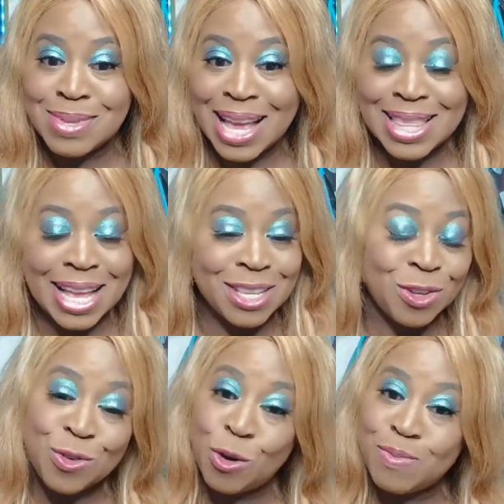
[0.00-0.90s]
And that's a
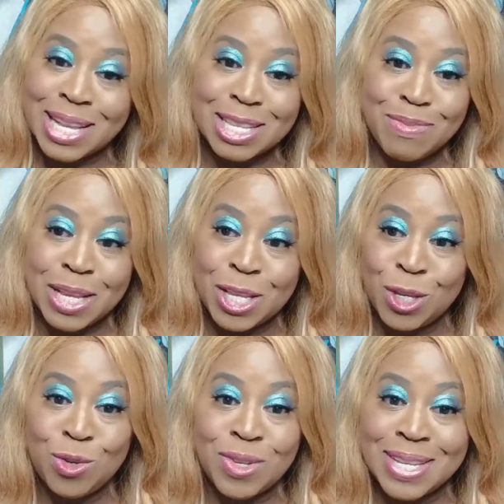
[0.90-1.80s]
trope that's been
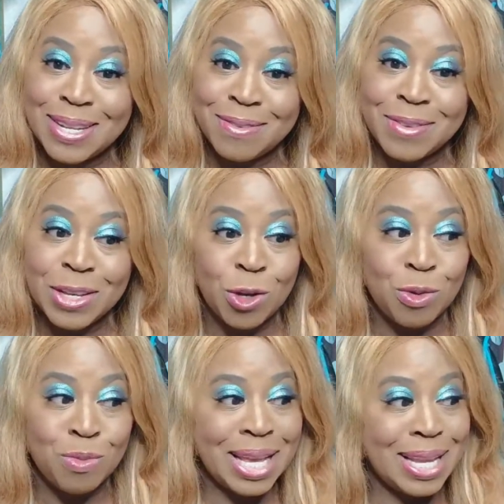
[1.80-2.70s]
used in
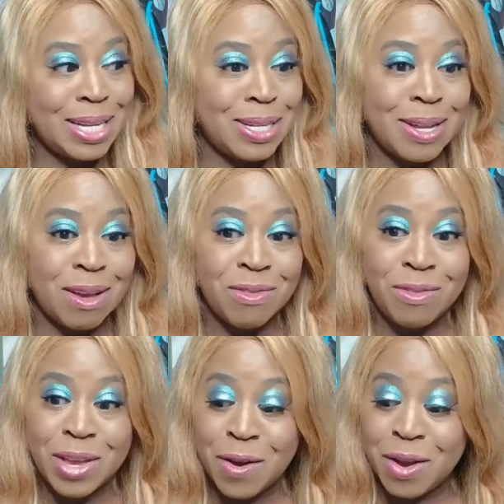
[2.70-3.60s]
film and a
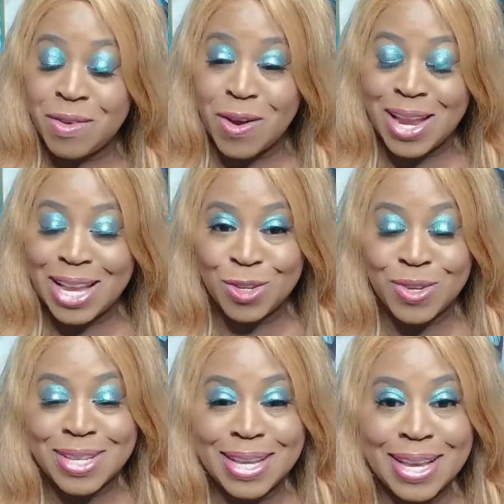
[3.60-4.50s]
very, very
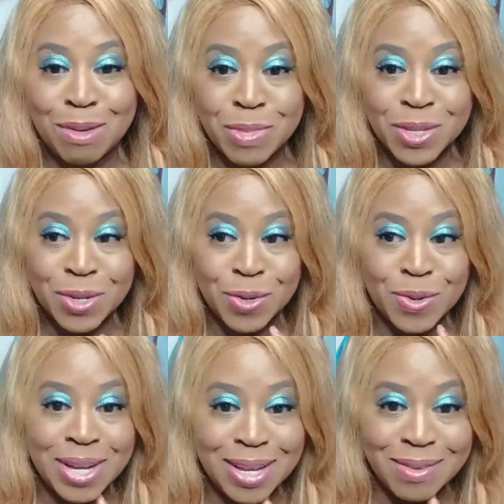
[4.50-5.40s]
interesting
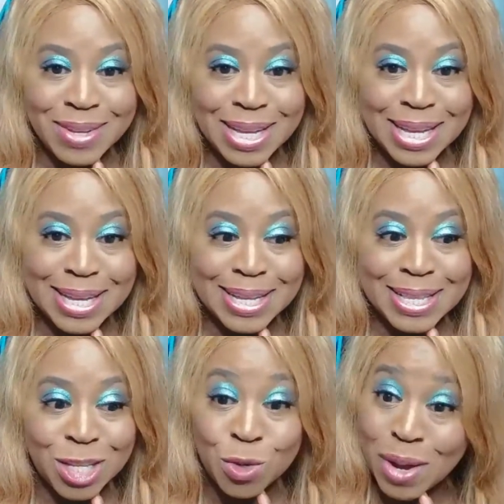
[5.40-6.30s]
episode of
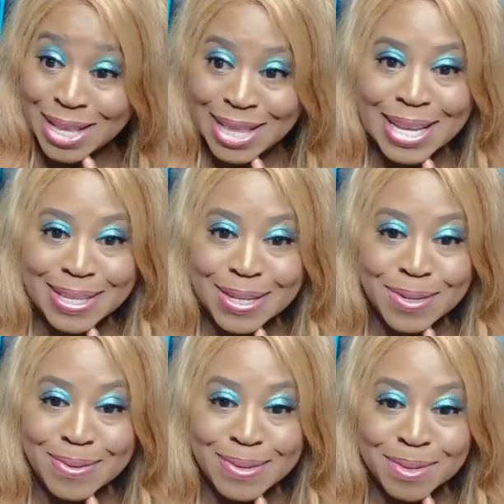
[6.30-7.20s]
The Twilight
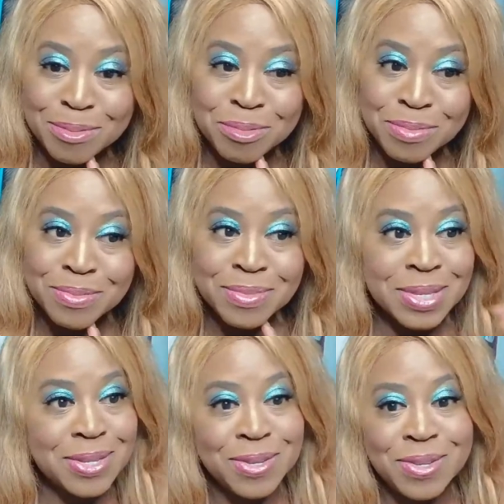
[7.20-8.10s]
Zone.
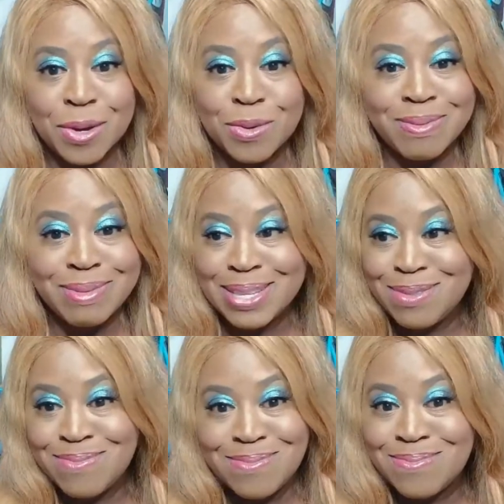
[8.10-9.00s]
So,
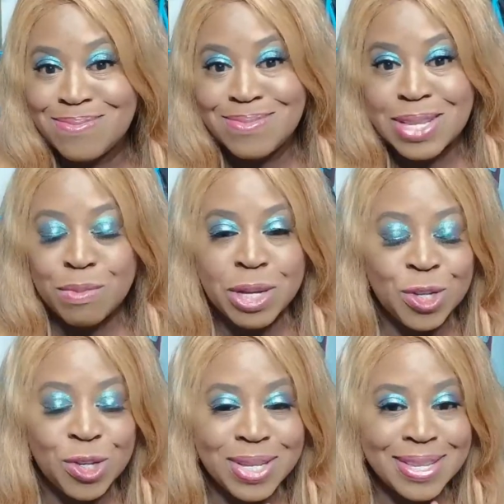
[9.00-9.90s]
not much
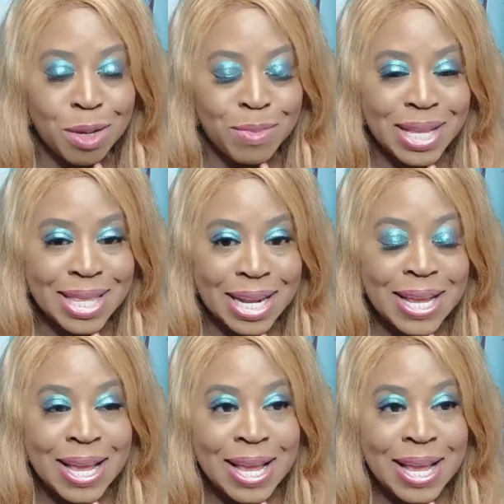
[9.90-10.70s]
you can say about that.